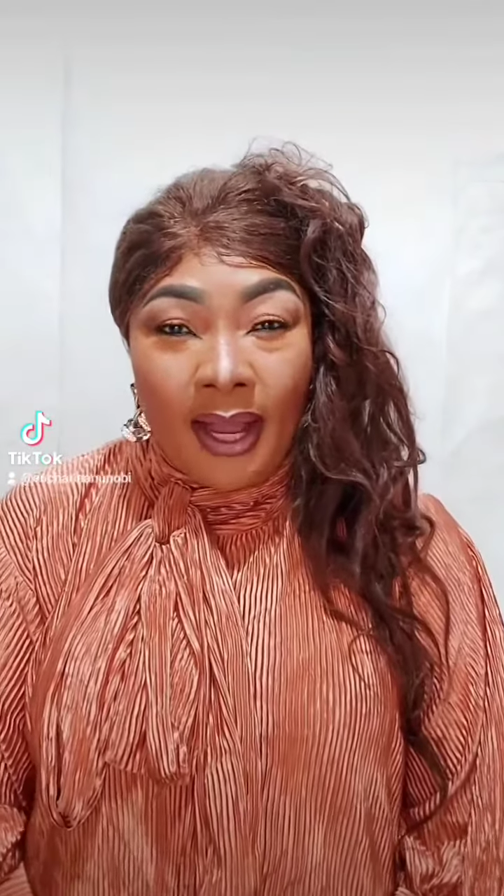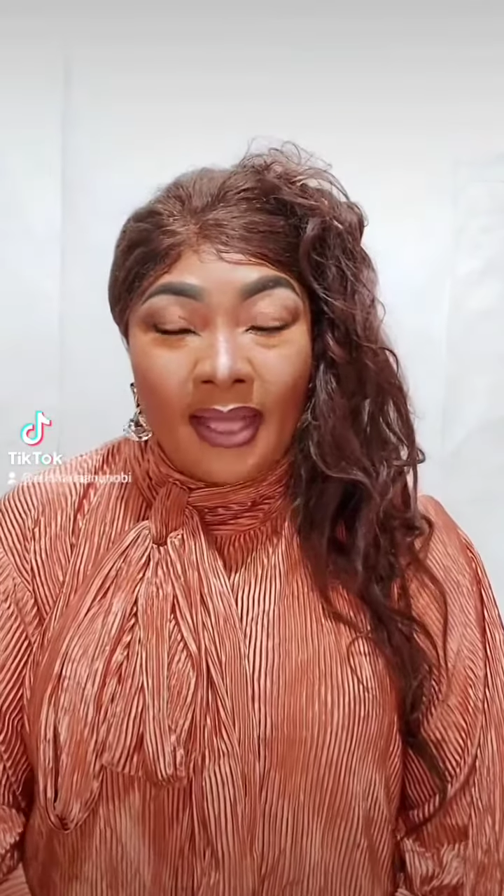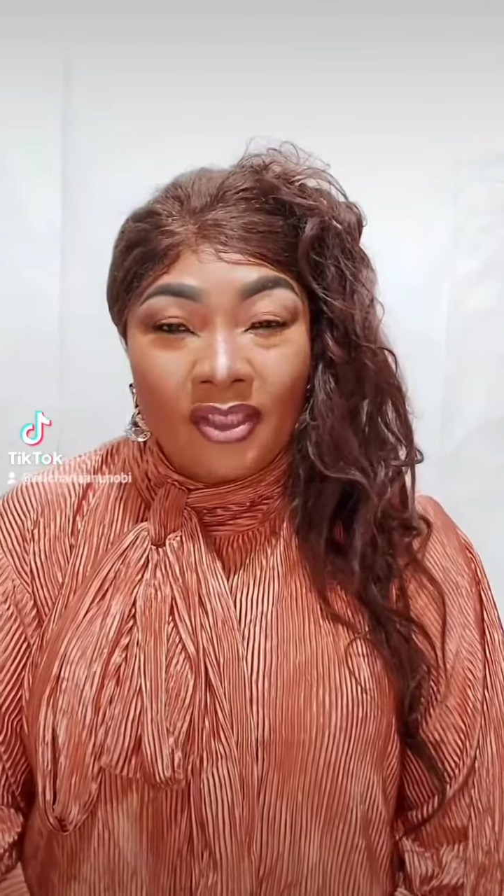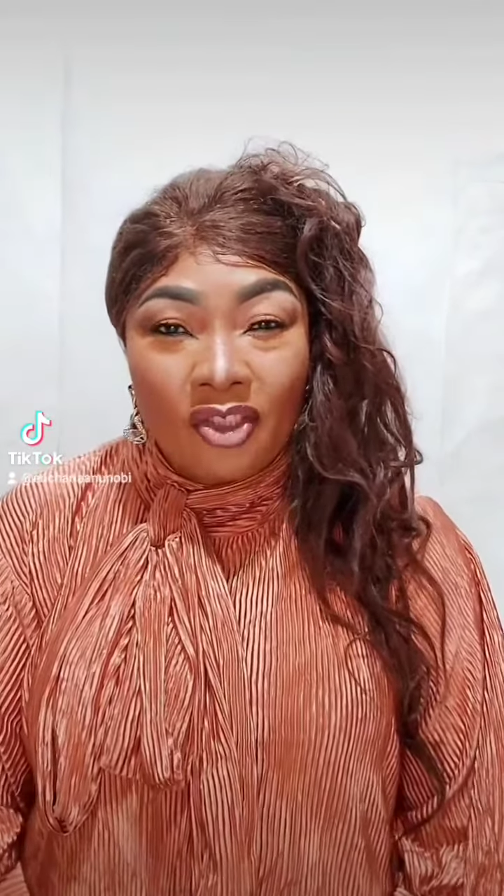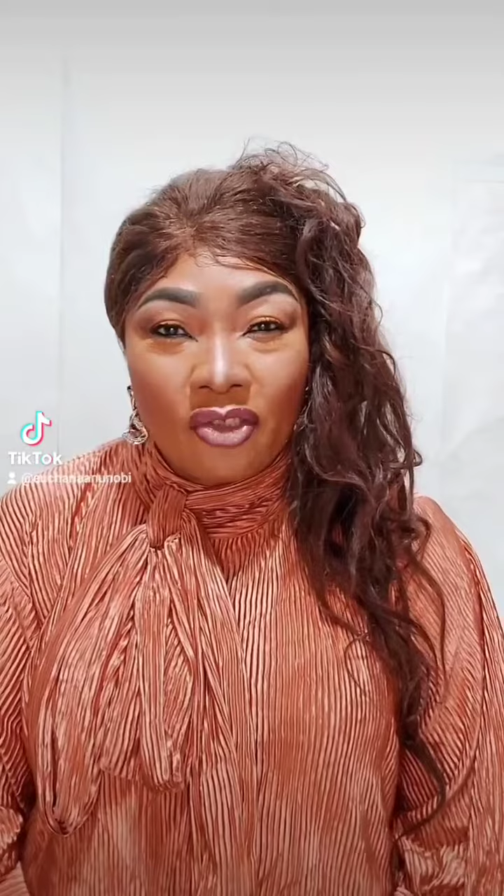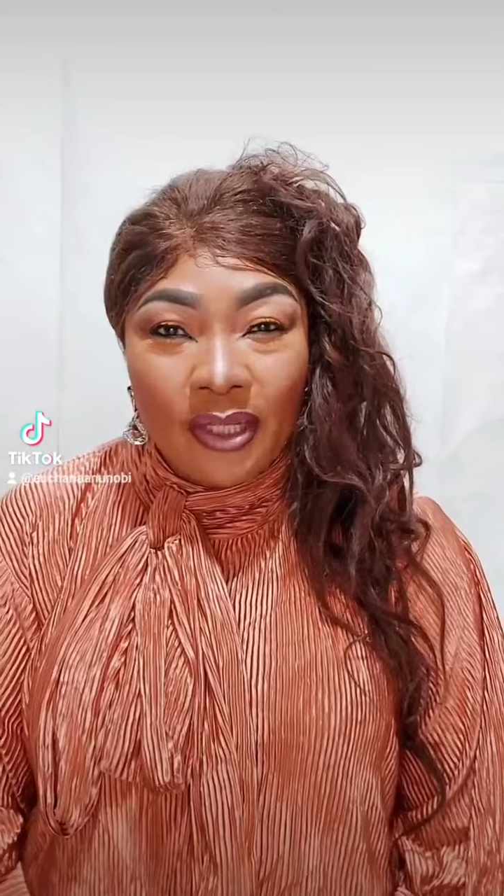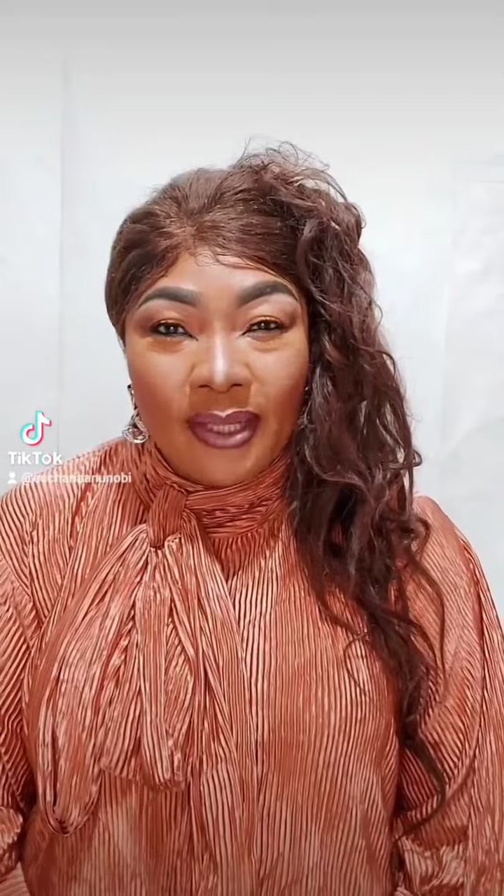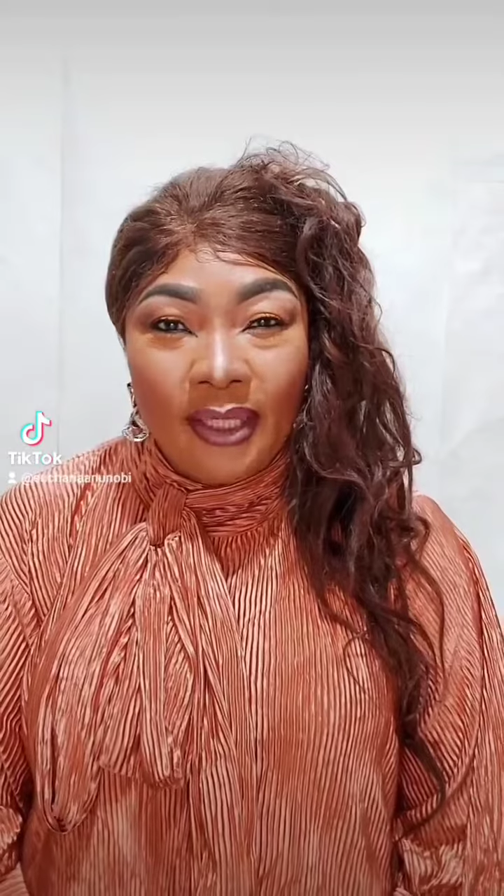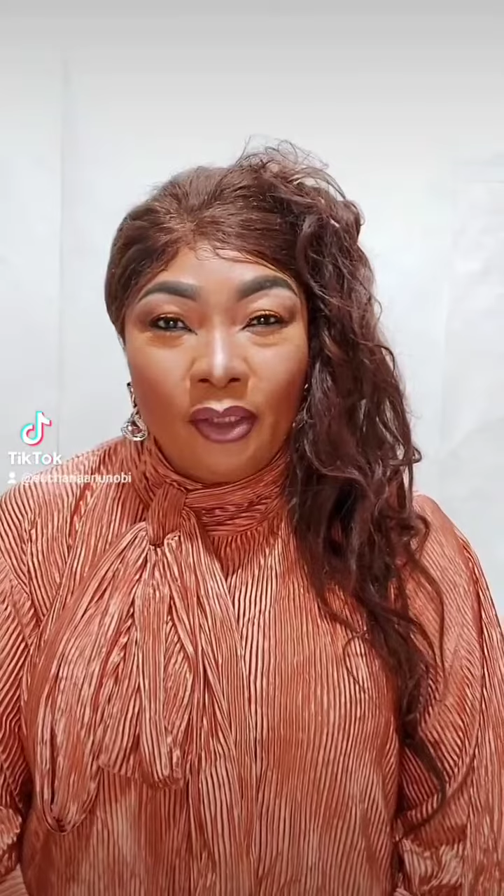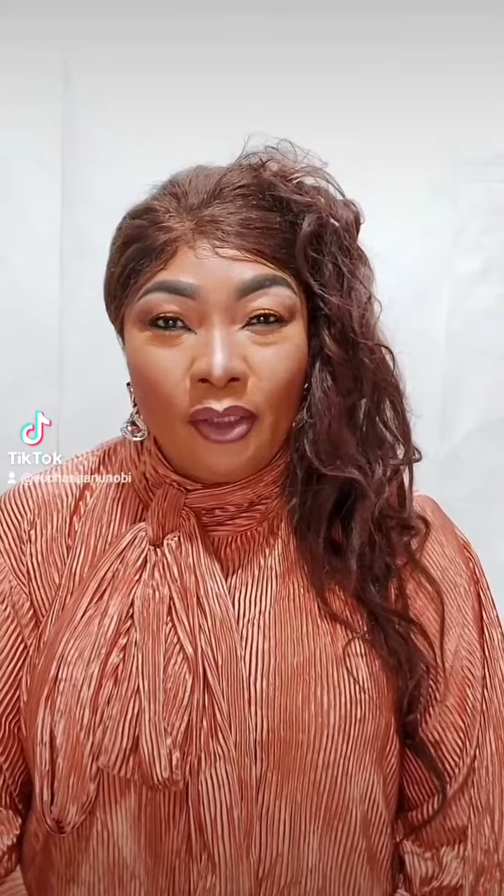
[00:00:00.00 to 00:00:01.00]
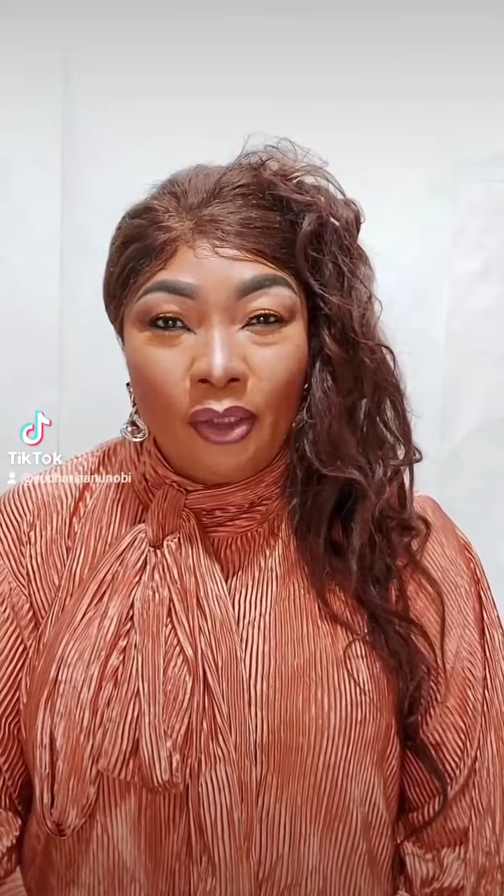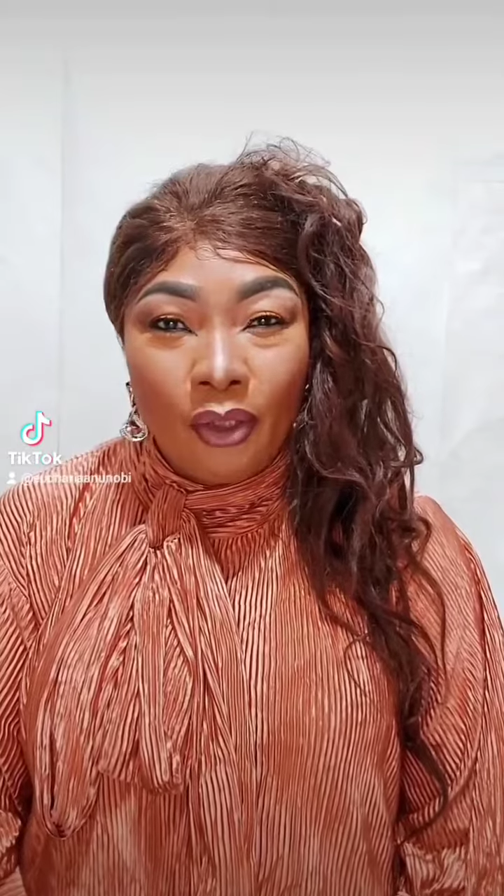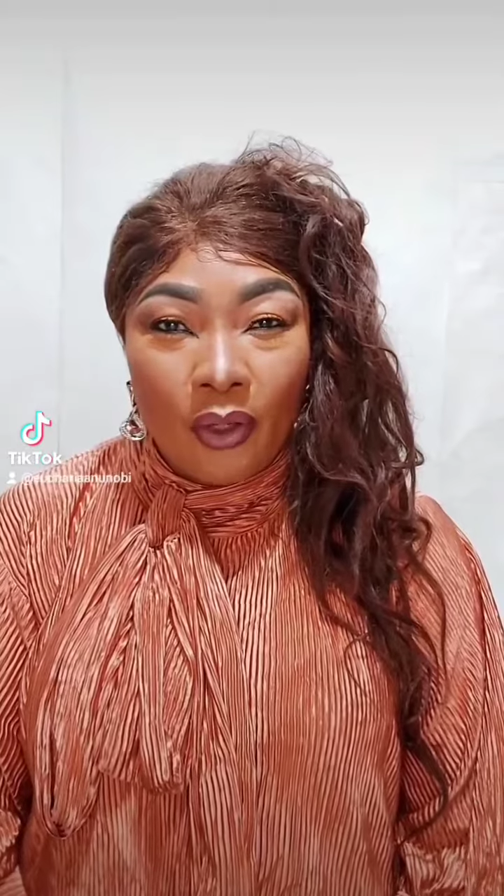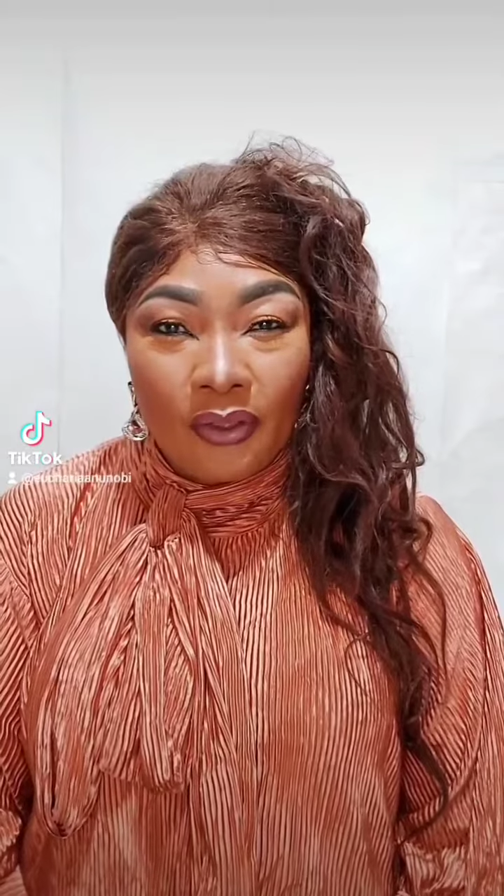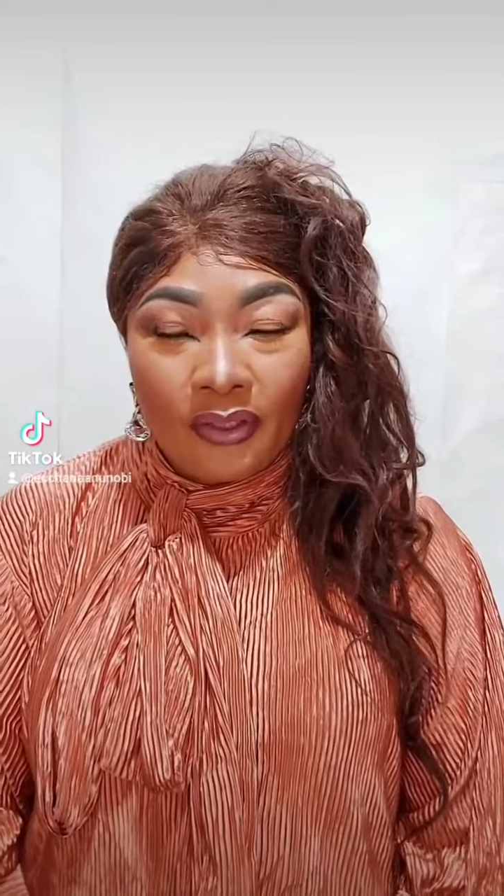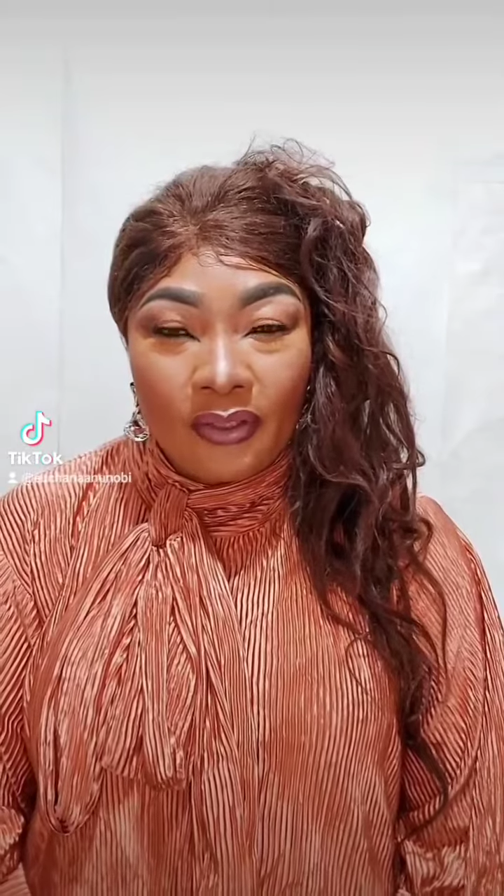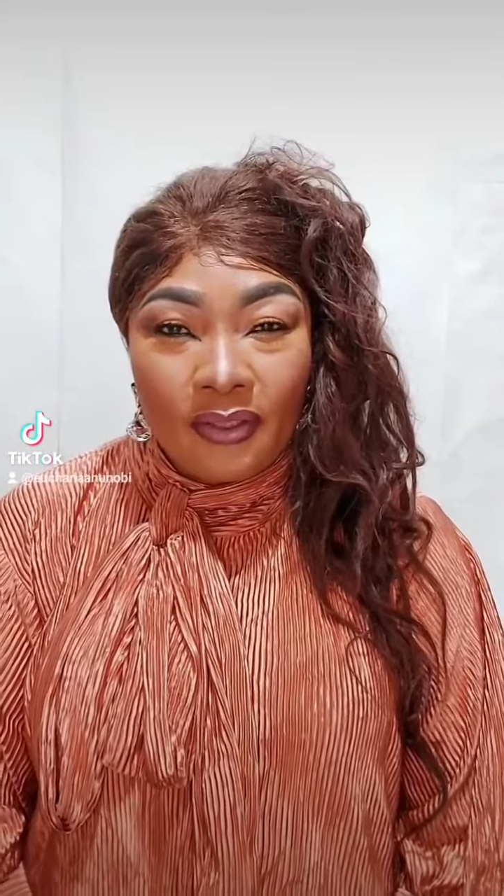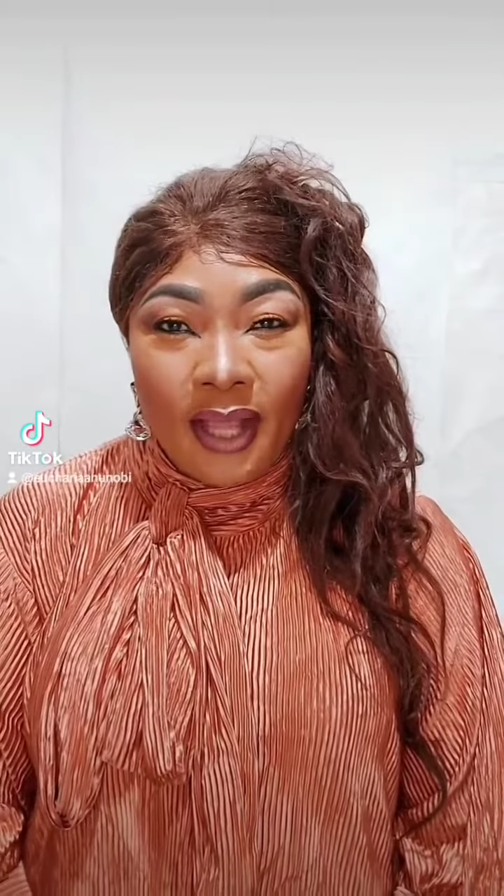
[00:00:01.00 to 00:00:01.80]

castrated eunuchs.